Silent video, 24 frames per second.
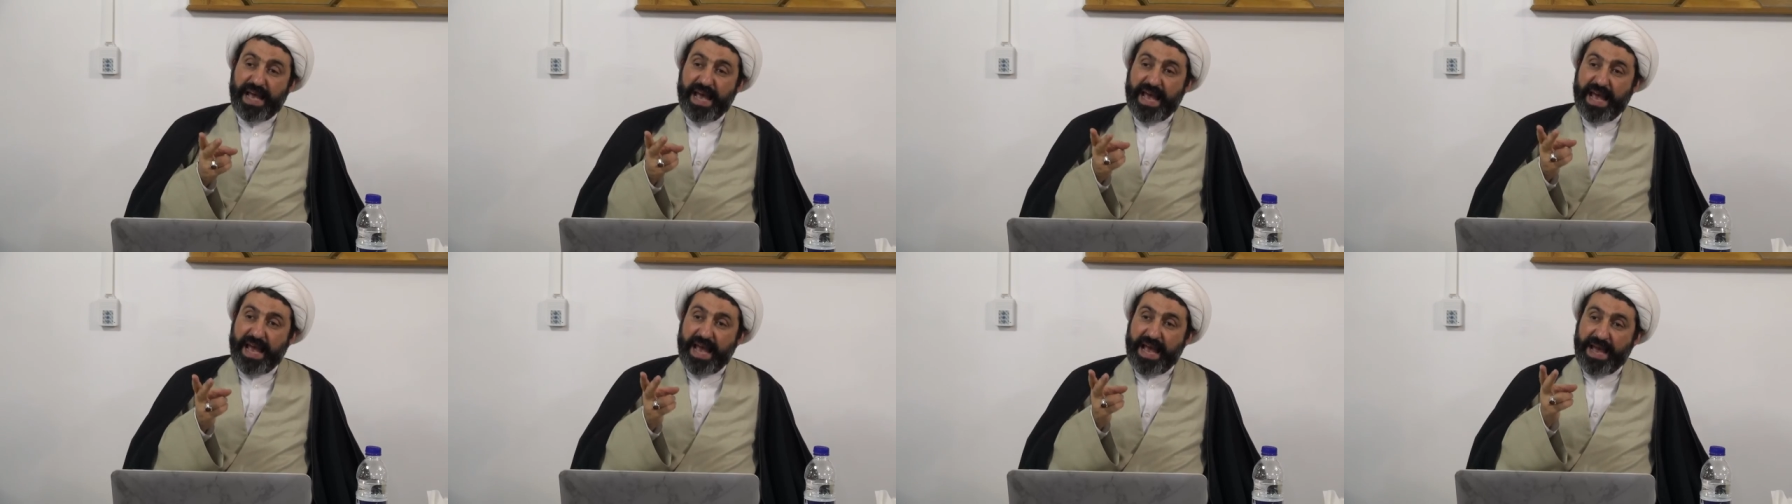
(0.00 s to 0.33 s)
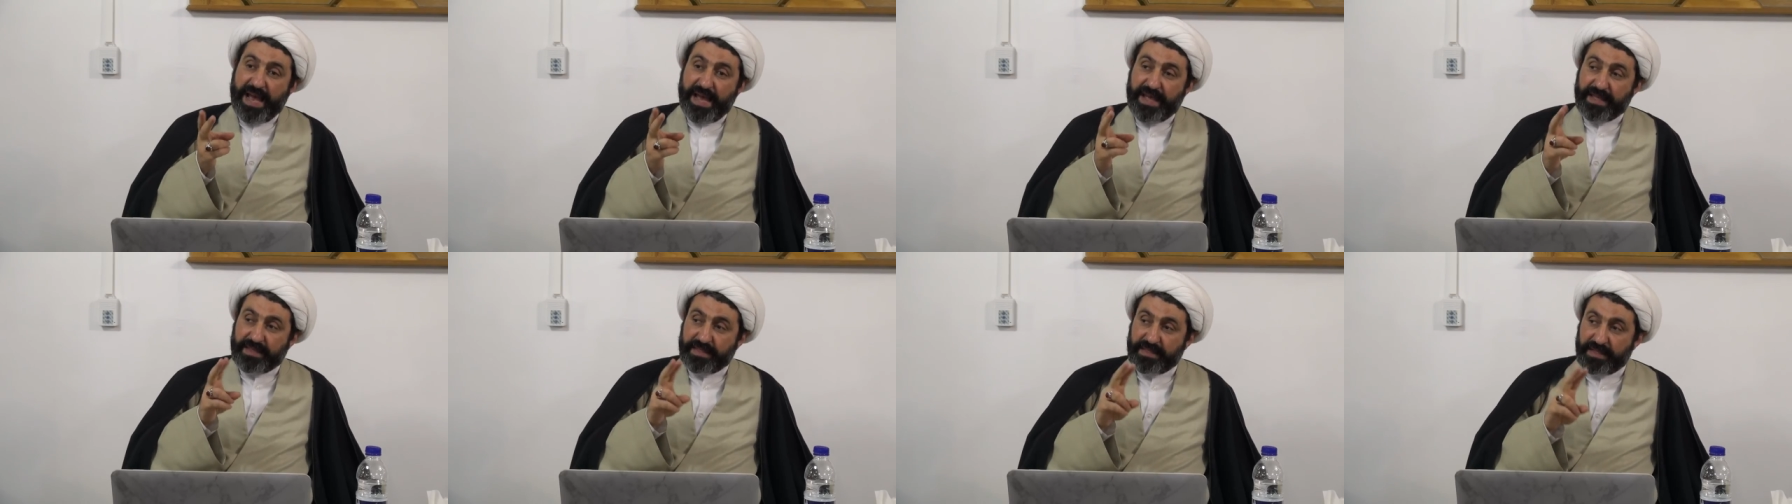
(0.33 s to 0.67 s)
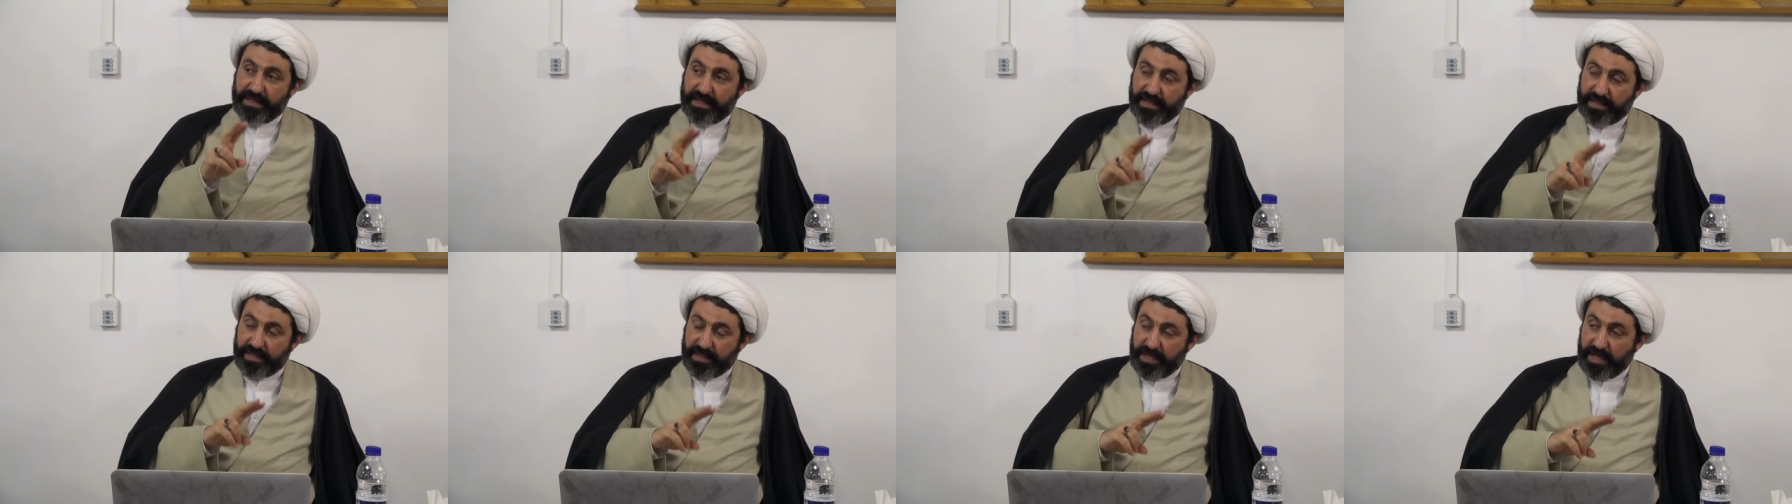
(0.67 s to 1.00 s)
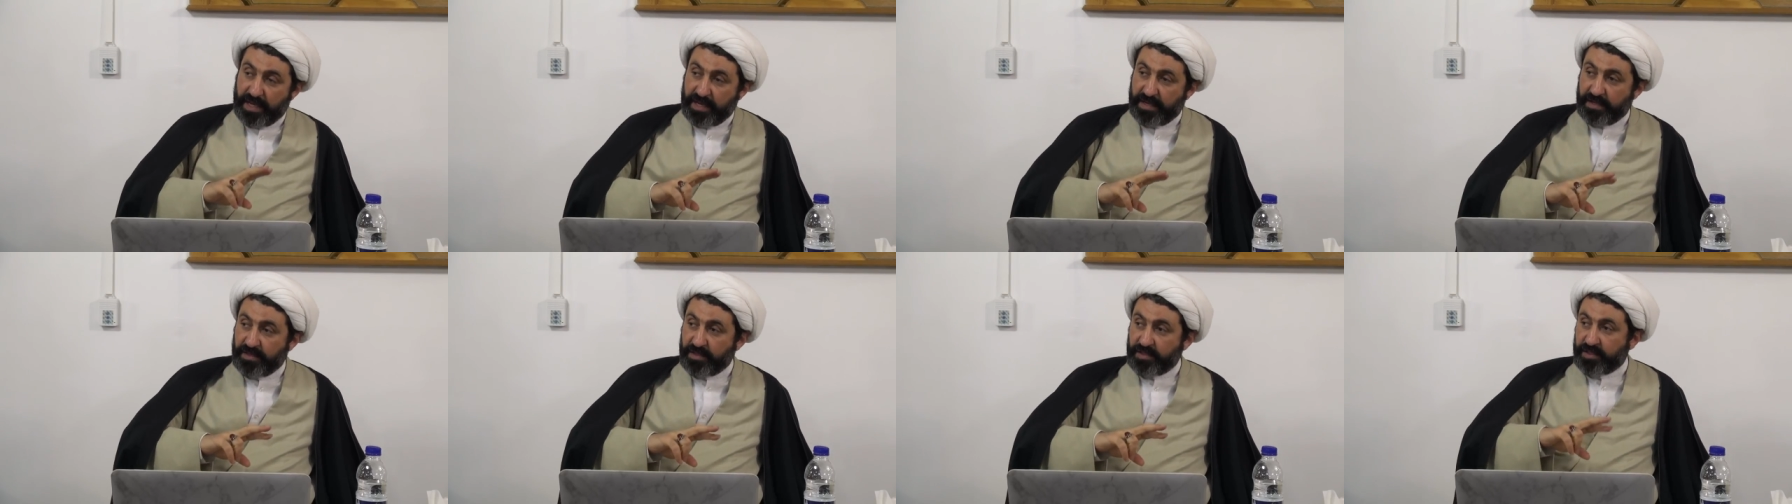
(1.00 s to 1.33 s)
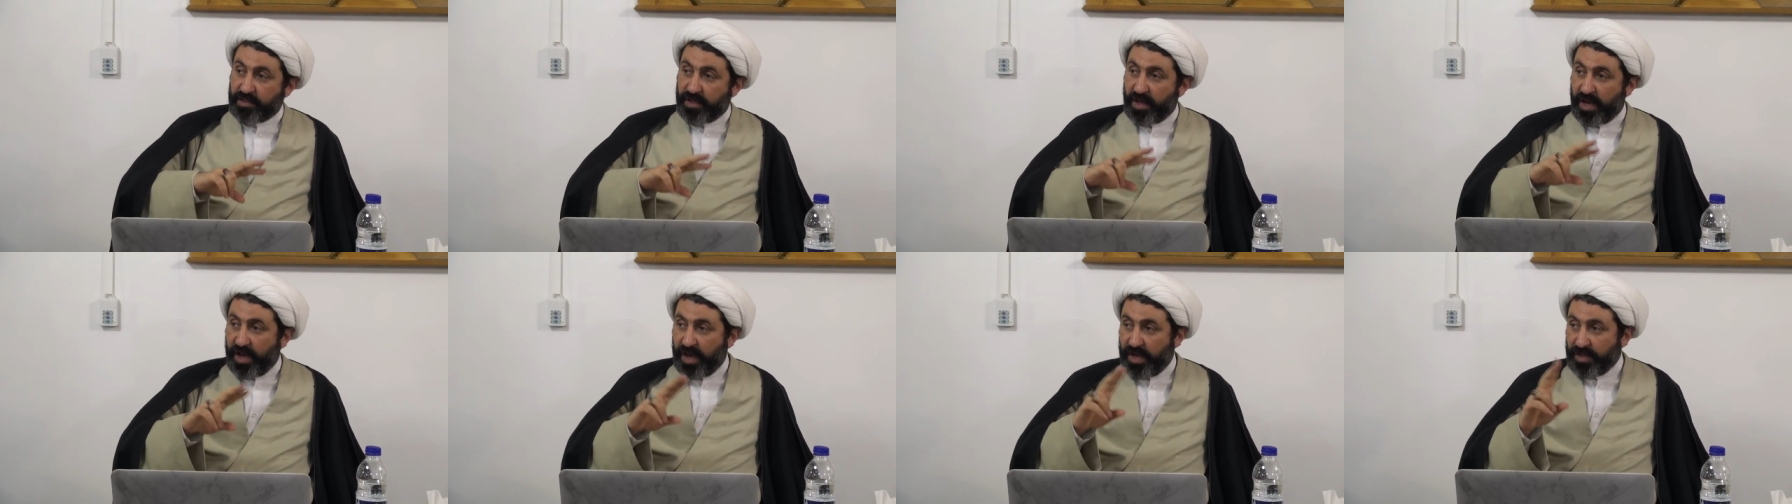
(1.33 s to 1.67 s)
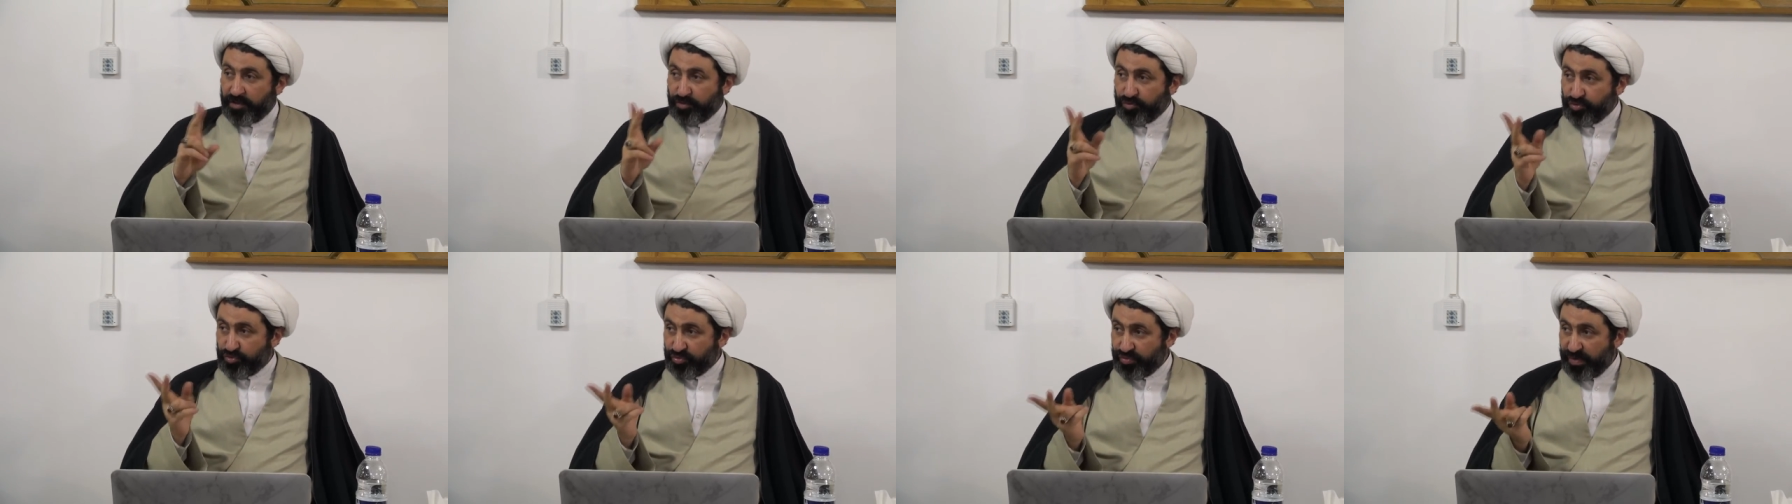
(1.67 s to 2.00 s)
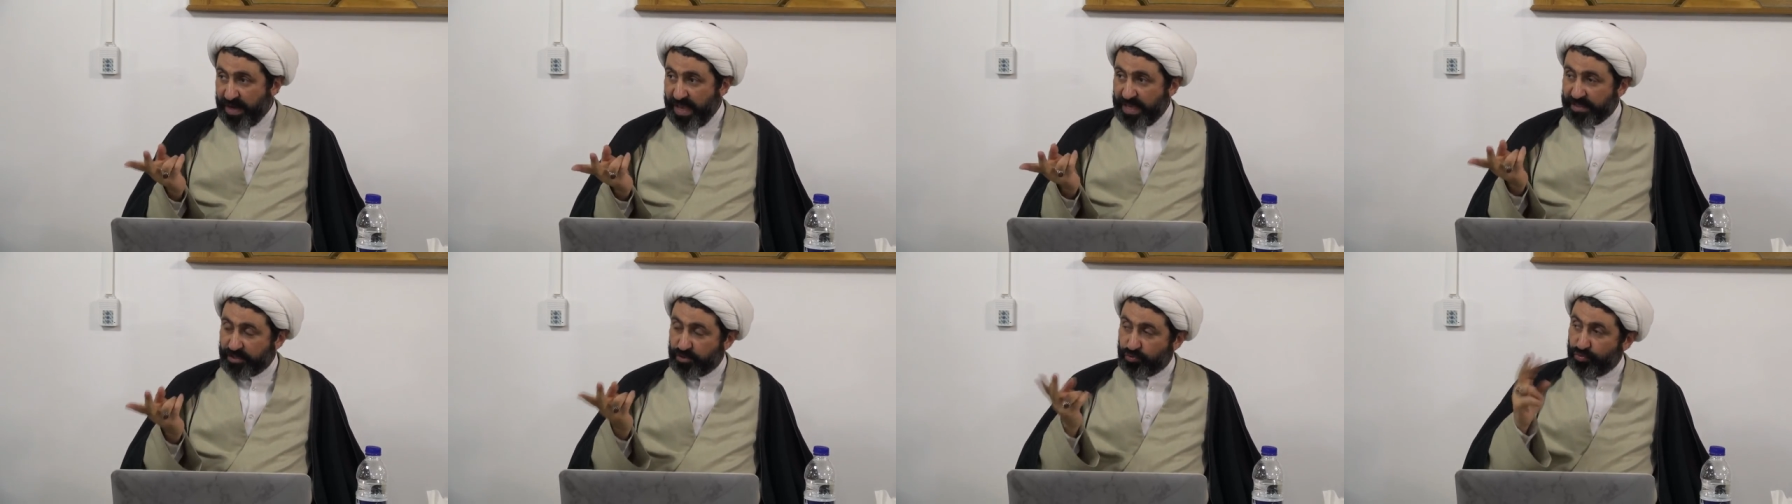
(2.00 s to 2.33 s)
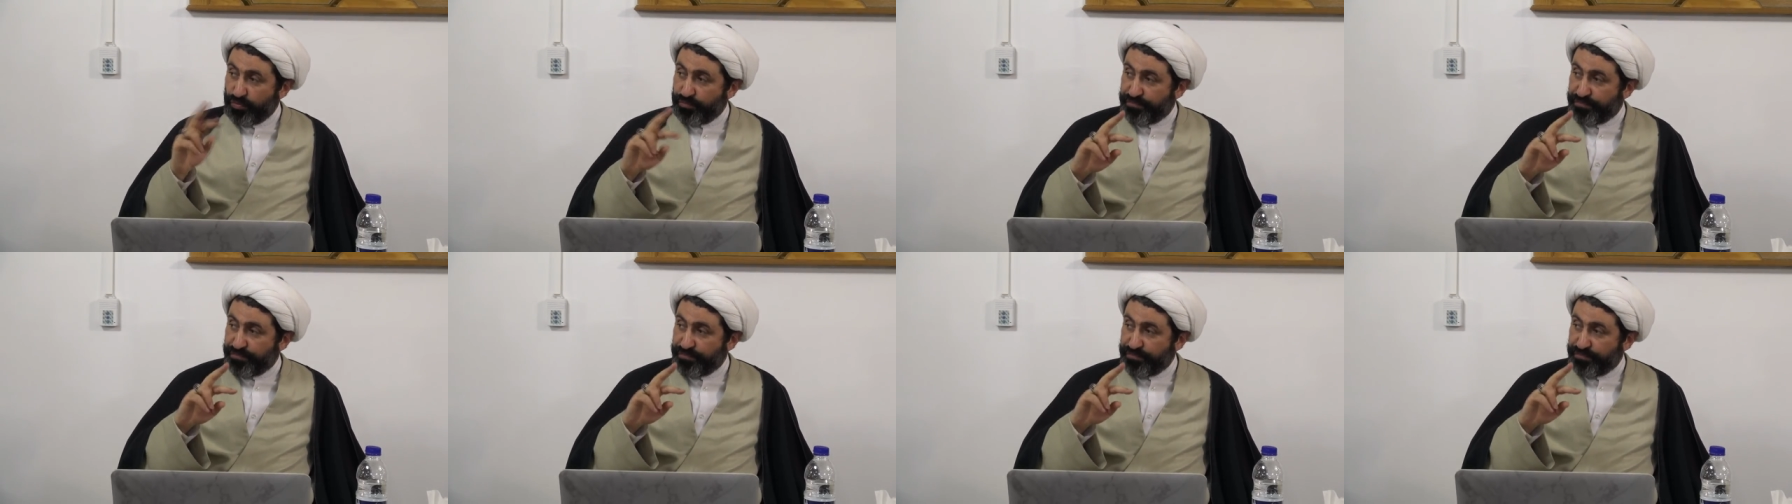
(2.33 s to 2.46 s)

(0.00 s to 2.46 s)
adl in contrast